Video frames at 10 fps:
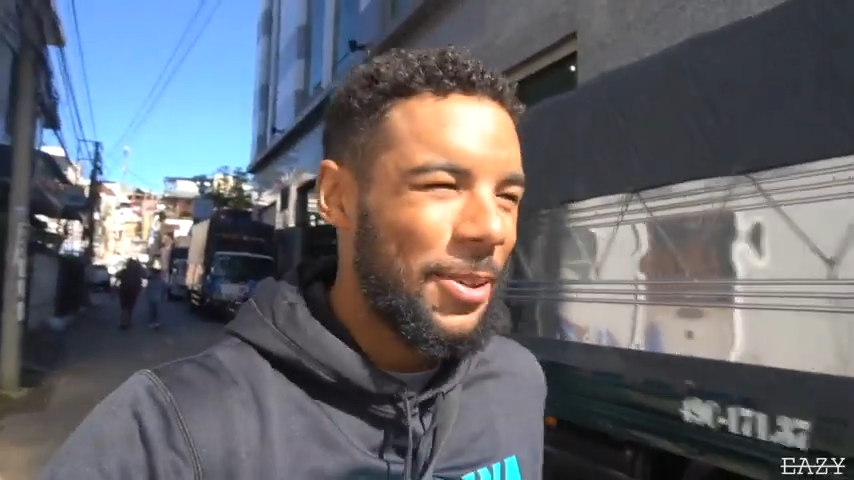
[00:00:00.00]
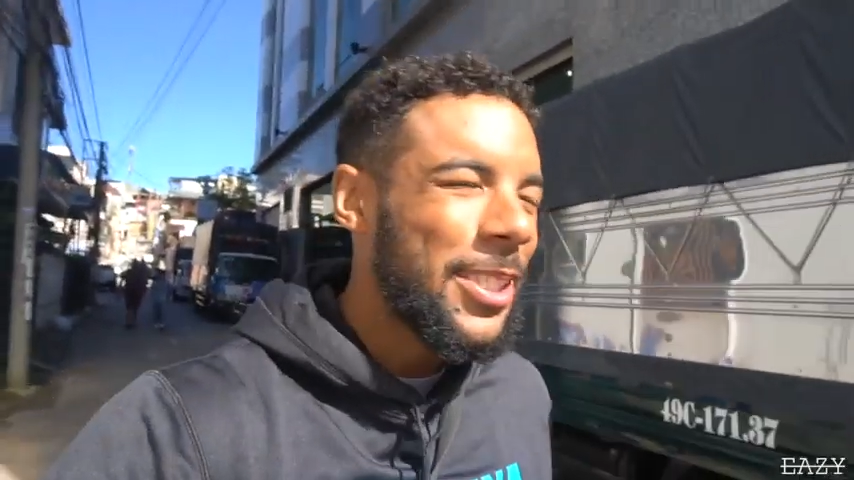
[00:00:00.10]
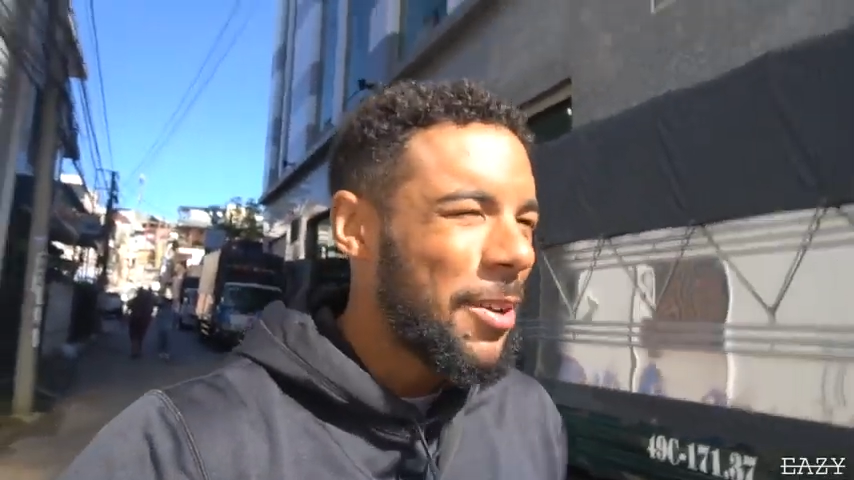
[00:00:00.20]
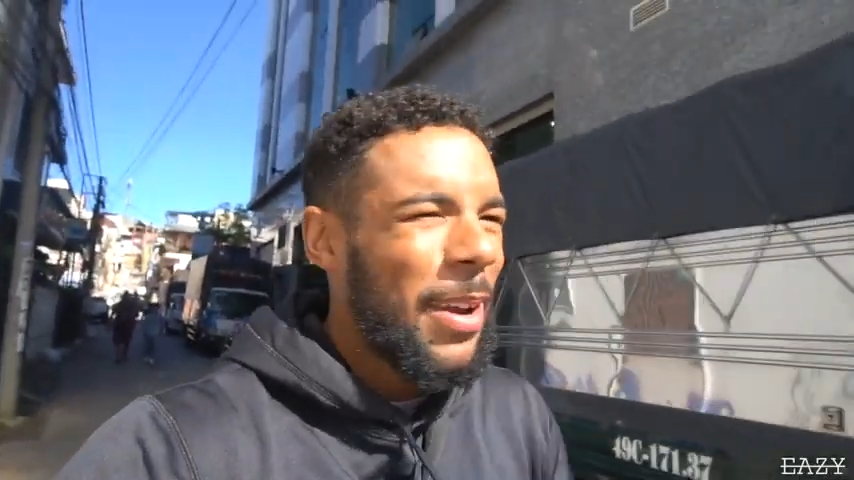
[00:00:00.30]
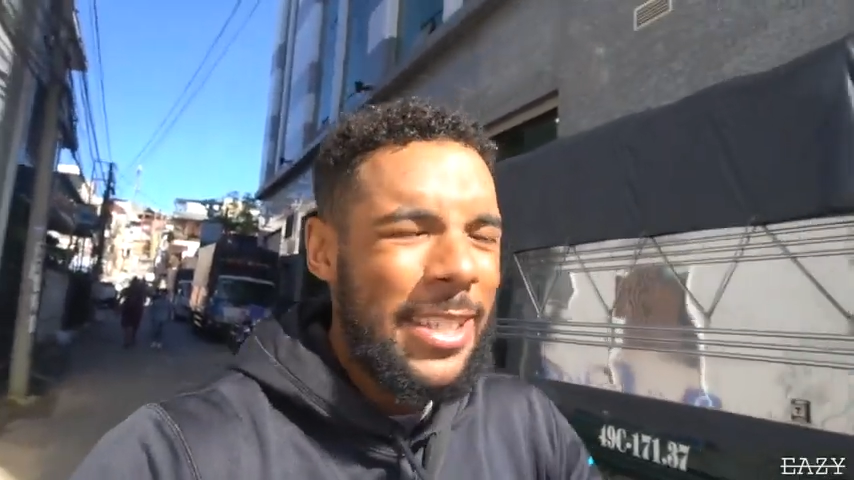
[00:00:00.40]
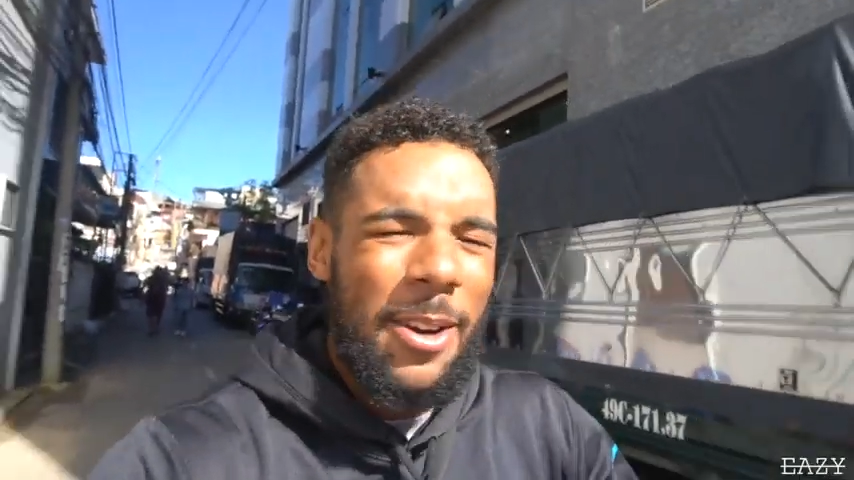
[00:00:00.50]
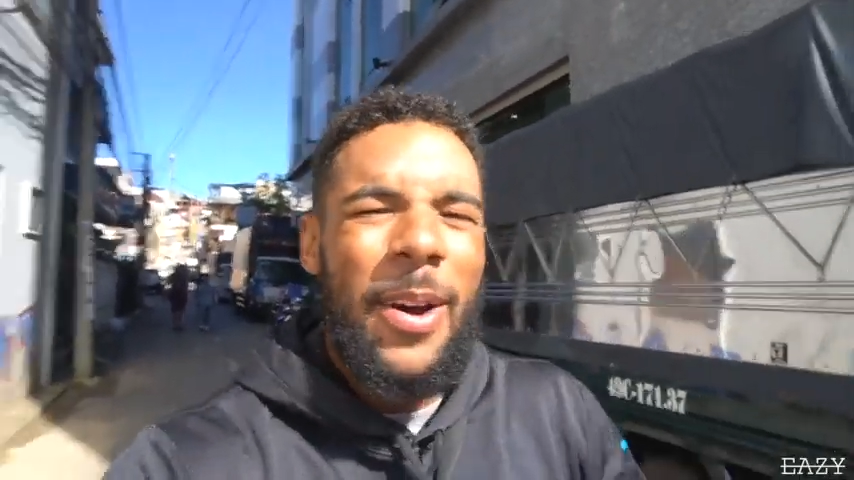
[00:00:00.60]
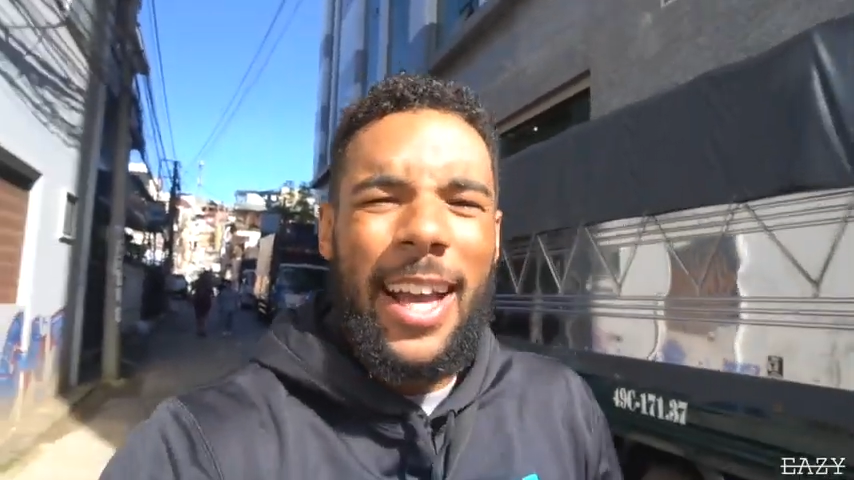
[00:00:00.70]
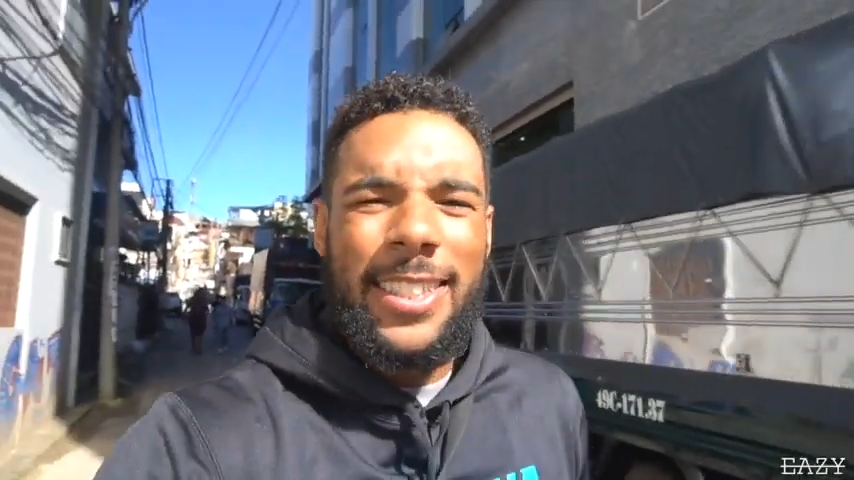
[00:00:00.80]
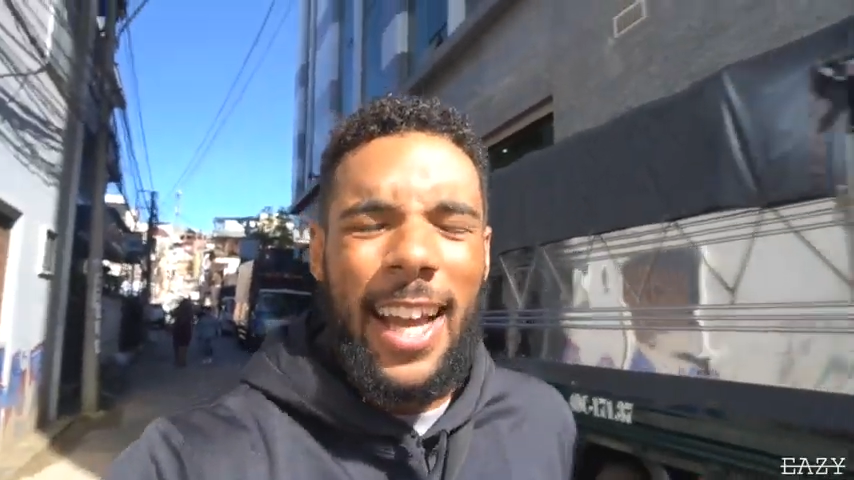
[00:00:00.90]
which I'm actually
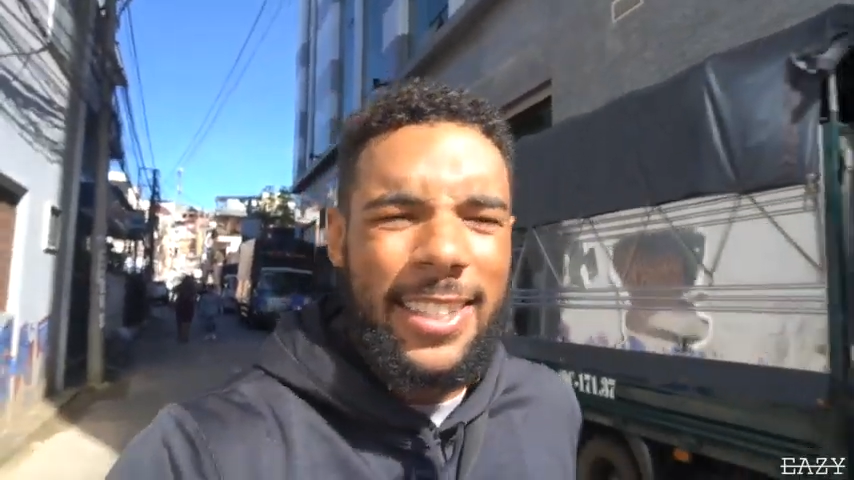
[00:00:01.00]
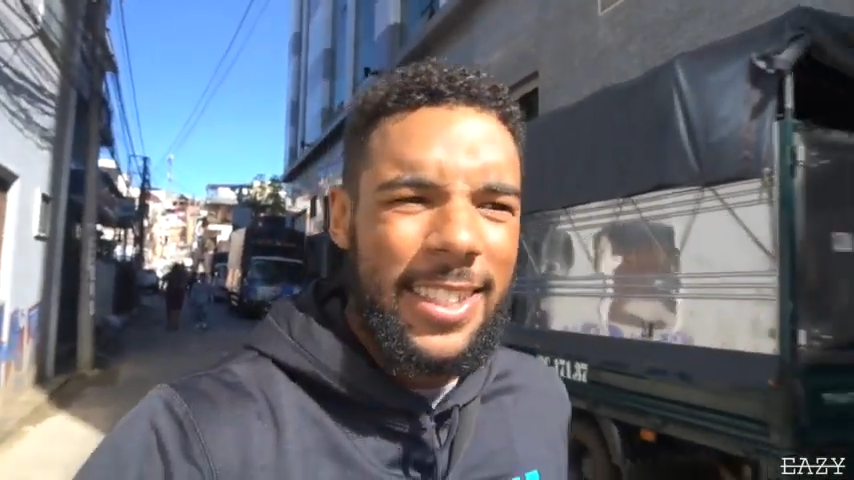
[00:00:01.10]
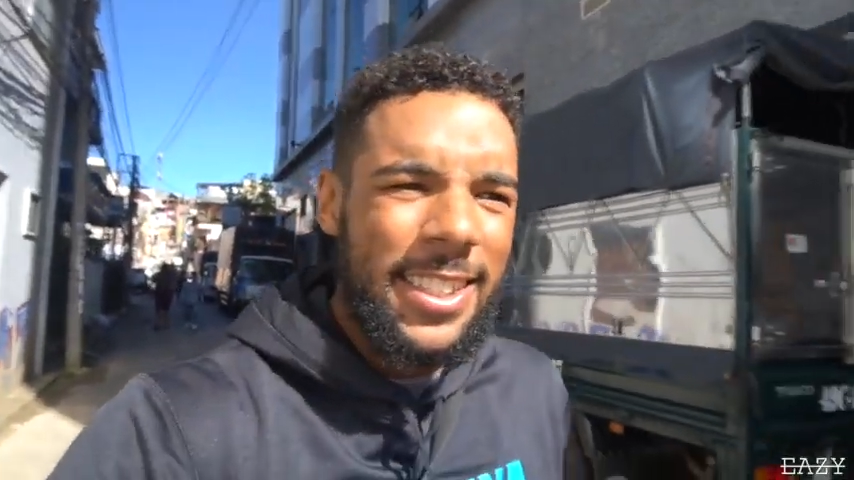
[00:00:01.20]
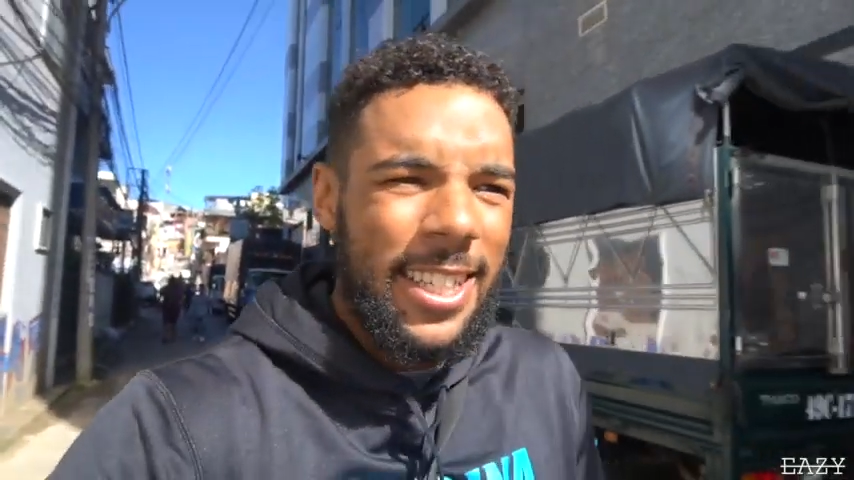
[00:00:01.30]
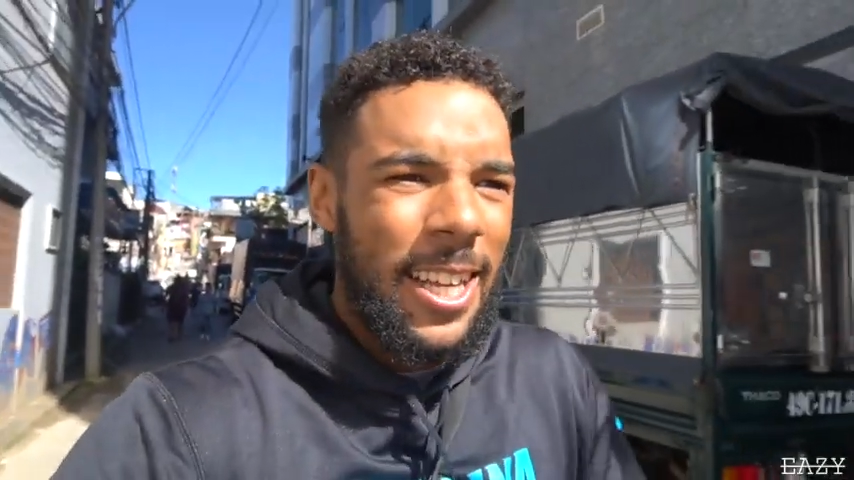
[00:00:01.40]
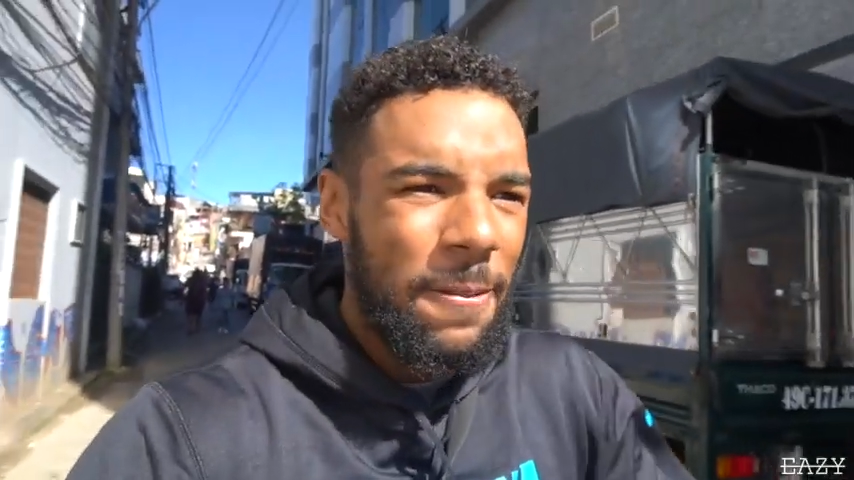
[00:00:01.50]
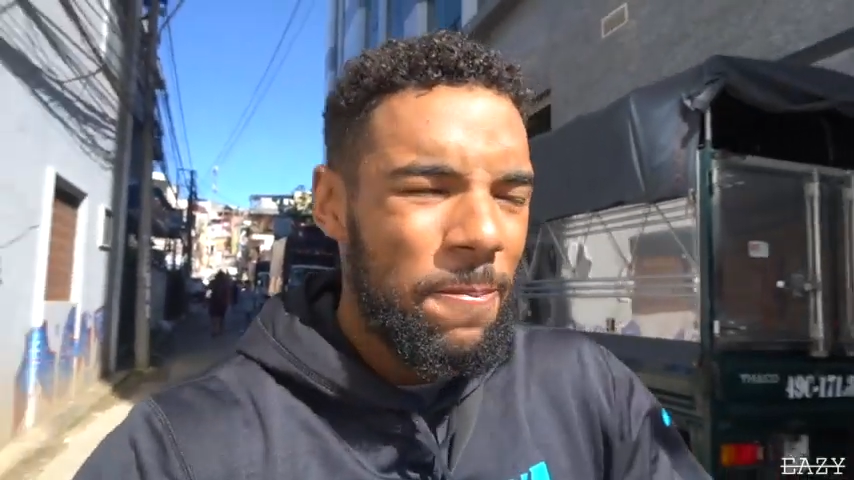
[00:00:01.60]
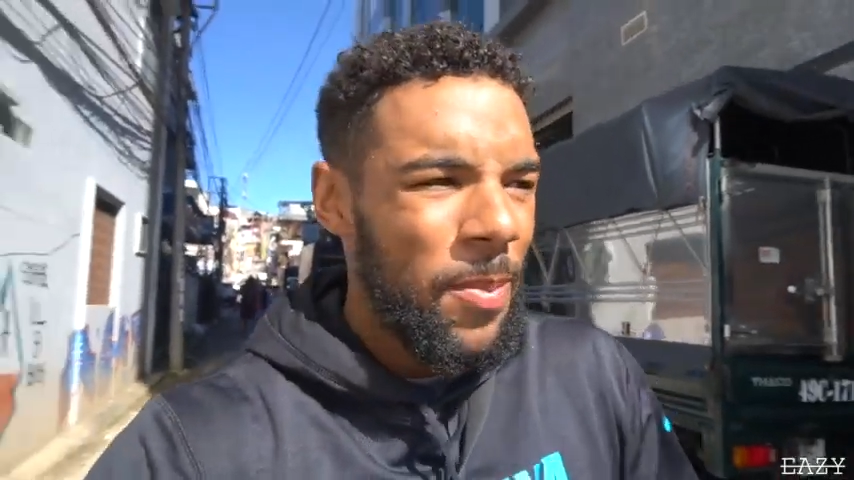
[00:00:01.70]
quite excited to see.